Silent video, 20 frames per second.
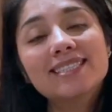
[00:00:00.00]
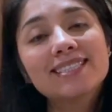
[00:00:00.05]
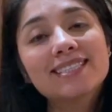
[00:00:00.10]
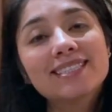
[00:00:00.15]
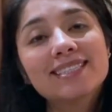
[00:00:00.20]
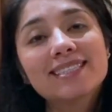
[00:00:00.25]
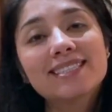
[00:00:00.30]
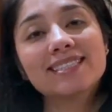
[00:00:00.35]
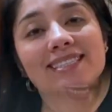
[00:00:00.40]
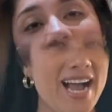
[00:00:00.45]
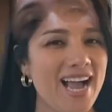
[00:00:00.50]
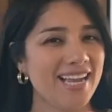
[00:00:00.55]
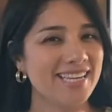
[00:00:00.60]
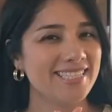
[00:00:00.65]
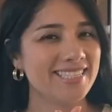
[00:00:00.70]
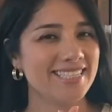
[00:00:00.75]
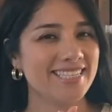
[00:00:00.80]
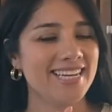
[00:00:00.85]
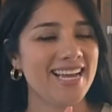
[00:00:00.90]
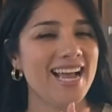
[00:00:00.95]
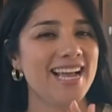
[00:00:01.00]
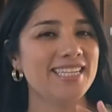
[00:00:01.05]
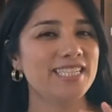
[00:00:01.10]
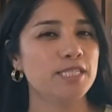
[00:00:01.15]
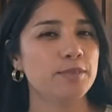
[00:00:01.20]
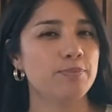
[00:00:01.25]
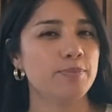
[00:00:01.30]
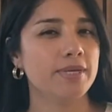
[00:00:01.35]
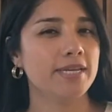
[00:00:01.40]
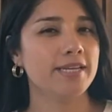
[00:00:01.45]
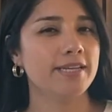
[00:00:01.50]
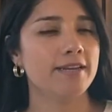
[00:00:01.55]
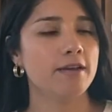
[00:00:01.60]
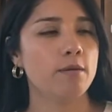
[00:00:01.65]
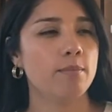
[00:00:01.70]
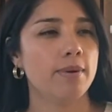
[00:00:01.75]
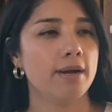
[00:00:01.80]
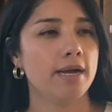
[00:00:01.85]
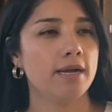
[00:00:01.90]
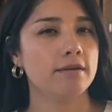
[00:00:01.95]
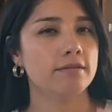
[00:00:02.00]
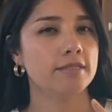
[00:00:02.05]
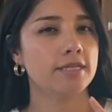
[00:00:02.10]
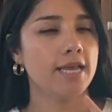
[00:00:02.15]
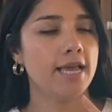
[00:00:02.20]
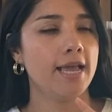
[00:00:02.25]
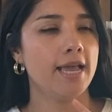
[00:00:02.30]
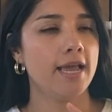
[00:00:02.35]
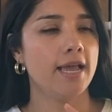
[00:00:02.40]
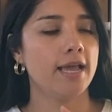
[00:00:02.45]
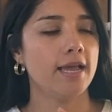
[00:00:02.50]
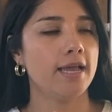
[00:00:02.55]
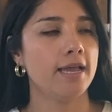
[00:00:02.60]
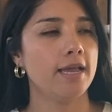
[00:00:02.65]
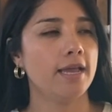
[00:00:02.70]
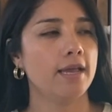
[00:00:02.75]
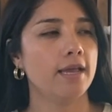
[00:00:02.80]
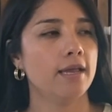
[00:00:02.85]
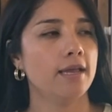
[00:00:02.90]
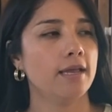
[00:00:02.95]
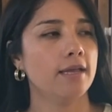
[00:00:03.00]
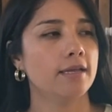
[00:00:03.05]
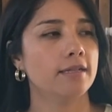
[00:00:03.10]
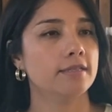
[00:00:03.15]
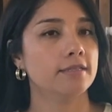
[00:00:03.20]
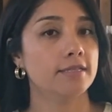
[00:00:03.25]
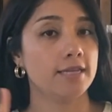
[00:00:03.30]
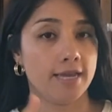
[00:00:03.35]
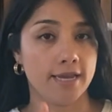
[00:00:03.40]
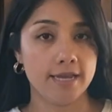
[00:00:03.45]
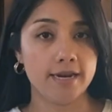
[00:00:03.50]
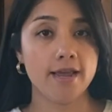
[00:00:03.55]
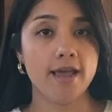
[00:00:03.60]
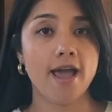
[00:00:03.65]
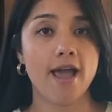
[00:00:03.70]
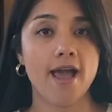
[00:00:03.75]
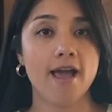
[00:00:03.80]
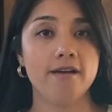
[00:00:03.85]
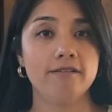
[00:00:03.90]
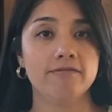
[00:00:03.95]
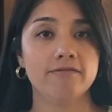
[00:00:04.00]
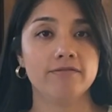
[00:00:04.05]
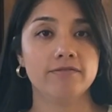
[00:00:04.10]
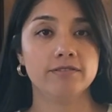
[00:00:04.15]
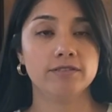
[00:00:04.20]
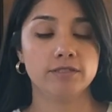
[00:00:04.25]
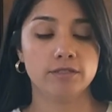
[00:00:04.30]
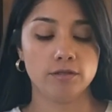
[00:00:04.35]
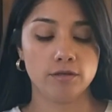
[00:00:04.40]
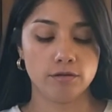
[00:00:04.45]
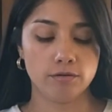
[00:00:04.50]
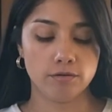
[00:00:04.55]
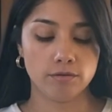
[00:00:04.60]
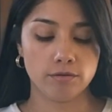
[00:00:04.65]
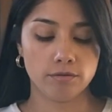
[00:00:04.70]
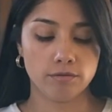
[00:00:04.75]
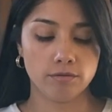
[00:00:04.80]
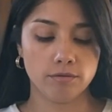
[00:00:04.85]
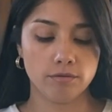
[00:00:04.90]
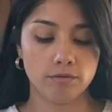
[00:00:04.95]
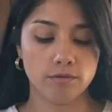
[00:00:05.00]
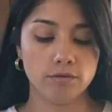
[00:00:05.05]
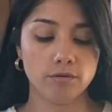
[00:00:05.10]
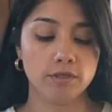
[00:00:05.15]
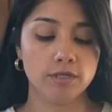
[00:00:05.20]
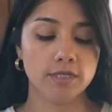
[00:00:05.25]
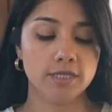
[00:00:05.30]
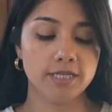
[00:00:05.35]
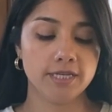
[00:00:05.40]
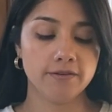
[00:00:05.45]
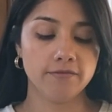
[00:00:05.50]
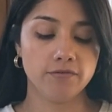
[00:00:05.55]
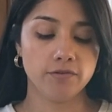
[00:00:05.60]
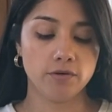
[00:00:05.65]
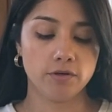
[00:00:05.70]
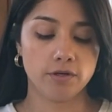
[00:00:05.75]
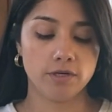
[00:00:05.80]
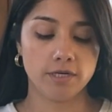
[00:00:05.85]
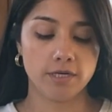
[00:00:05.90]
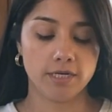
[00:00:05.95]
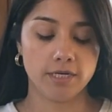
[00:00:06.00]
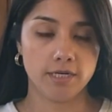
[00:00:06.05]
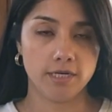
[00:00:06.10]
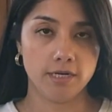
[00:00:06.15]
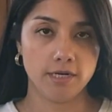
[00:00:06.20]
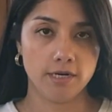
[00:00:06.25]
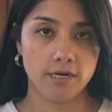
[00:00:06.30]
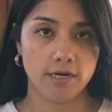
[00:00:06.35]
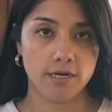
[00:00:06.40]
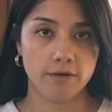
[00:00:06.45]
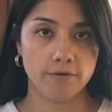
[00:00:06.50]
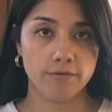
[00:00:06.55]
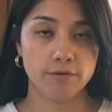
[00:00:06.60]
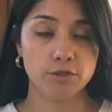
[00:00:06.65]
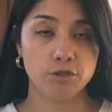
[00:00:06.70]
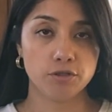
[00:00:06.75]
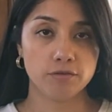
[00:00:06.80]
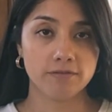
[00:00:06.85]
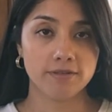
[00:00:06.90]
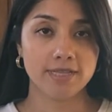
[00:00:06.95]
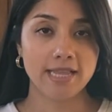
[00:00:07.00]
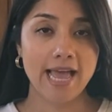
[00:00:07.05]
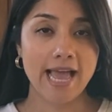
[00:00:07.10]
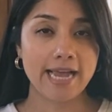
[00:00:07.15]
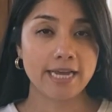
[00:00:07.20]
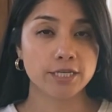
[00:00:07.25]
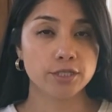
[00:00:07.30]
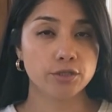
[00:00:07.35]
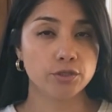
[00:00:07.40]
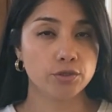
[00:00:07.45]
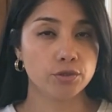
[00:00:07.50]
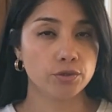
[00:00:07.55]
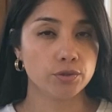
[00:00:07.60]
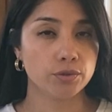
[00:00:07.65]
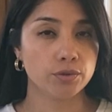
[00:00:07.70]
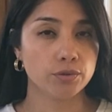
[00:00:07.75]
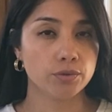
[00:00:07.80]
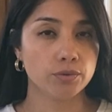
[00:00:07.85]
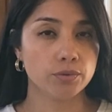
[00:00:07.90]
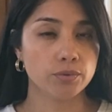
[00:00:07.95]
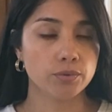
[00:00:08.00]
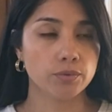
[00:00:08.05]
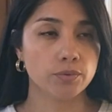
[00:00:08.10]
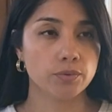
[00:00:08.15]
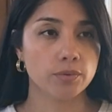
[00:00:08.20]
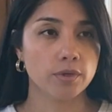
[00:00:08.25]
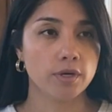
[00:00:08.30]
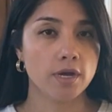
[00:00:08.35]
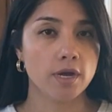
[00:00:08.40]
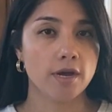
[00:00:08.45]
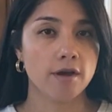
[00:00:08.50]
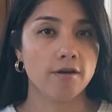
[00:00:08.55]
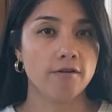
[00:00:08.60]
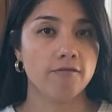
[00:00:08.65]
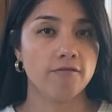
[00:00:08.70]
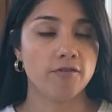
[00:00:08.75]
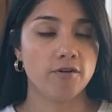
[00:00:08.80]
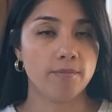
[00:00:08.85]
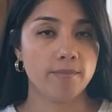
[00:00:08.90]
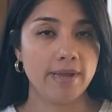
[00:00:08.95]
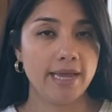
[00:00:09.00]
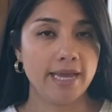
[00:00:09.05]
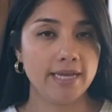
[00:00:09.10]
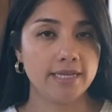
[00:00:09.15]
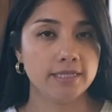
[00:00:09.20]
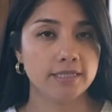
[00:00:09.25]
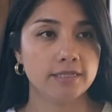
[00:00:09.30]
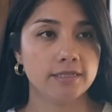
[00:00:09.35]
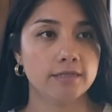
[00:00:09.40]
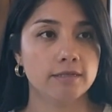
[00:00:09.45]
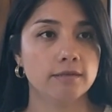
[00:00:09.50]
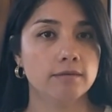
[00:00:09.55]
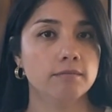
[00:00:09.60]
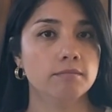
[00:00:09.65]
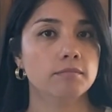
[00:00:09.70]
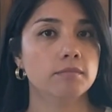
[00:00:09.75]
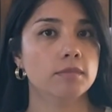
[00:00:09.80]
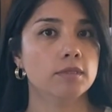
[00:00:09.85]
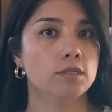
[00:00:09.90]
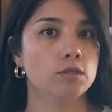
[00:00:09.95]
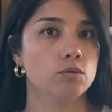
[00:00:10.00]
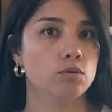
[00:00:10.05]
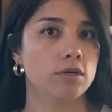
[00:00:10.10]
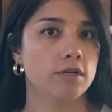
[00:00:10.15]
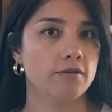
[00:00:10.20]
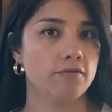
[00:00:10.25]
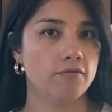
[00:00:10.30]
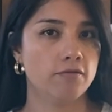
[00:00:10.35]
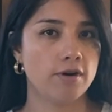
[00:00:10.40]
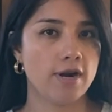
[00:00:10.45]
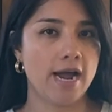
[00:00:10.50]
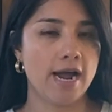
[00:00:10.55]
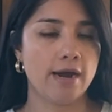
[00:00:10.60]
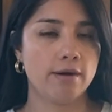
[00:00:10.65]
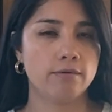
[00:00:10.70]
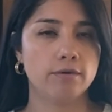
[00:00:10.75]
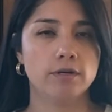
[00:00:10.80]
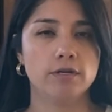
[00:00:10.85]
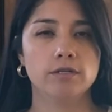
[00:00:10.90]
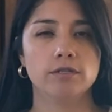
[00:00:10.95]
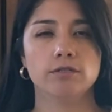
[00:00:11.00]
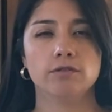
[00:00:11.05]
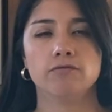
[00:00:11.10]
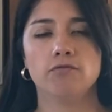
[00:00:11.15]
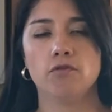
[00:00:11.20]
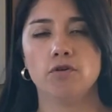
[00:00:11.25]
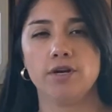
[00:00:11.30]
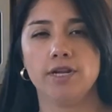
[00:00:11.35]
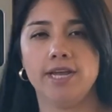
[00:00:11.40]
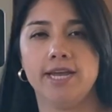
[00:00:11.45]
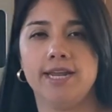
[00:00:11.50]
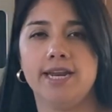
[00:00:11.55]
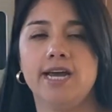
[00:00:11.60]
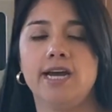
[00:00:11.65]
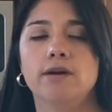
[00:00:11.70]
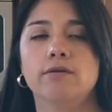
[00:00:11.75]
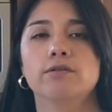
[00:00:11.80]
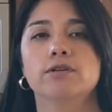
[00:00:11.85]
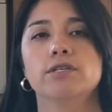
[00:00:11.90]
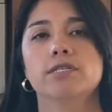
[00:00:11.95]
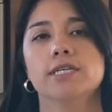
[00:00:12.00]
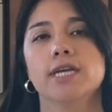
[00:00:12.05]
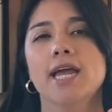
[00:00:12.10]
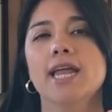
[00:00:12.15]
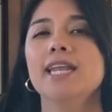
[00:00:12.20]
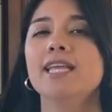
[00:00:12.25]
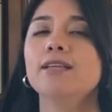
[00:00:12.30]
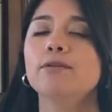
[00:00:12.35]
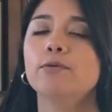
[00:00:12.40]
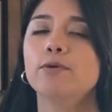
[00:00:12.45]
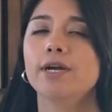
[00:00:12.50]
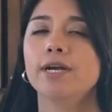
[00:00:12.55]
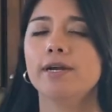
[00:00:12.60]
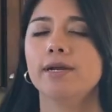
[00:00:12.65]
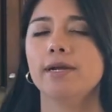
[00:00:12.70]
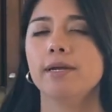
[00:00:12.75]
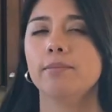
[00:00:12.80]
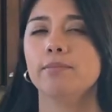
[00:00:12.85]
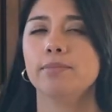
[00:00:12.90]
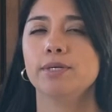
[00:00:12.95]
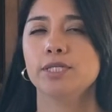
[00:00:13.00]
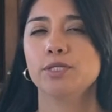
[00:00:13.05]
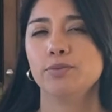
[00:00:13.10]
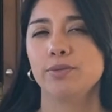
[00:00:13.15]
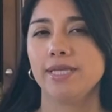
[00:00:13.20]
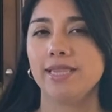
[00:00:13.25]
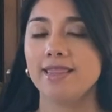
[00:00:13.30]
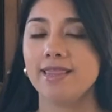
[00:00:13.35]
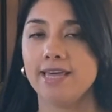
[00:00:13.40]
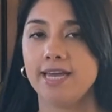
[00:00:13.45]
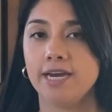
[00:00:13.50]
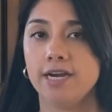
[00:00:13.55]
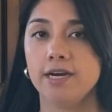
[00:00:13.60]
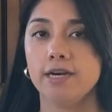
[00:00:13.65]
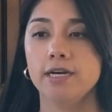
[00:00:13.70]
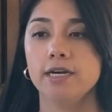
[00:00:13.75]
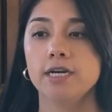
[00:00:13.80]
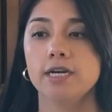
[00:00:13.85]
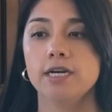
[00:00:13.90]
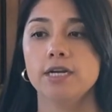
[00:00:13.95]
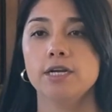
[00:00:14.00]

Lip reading: You guys, it has been about a day and a half. So you can leave your Rejuvalec to ferment 24 hours, 48 hours, anywhere in between there.